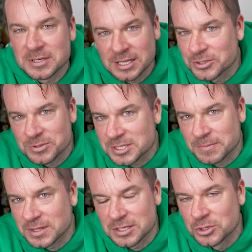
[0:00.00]
natto is
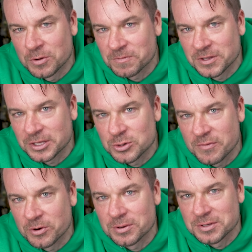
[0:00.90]
something that you don't feel like you
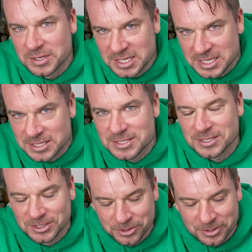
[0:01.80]
ever need to
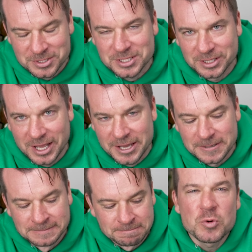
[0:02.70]
learn to like.
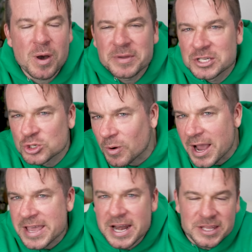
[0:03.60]
If you want me to
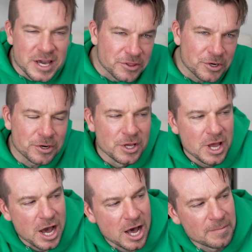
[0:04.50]
try any other
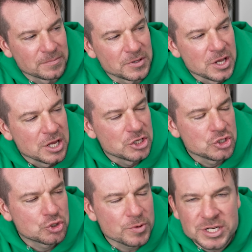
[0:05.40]

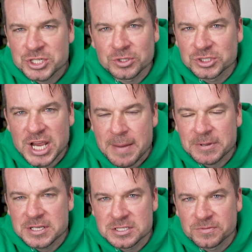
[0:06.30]
traditional
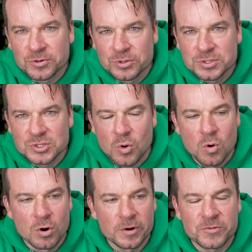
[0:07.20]
Japanese foods,
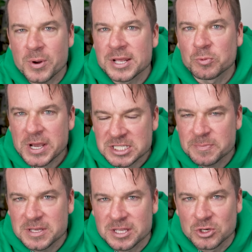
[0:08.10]
or if there any
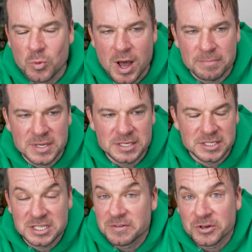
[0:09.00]
recipe that you want me
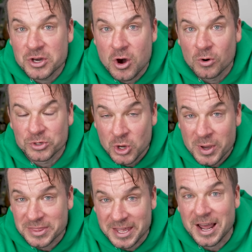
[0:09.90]
to give a go,
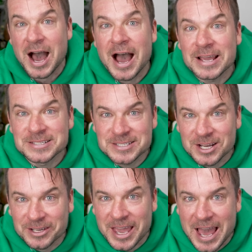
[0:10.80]
knowing that I
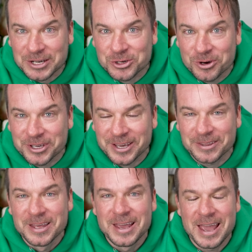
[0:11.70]
suck at
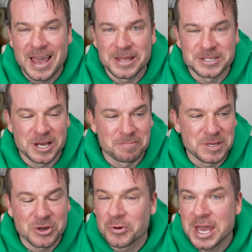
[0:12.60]
cooking and
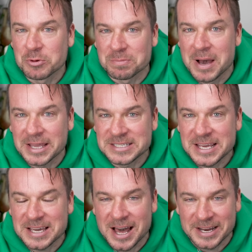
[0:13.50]
being okay with my
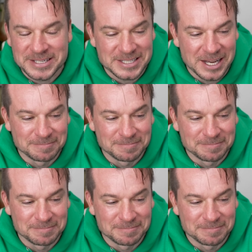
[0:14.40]
take on it,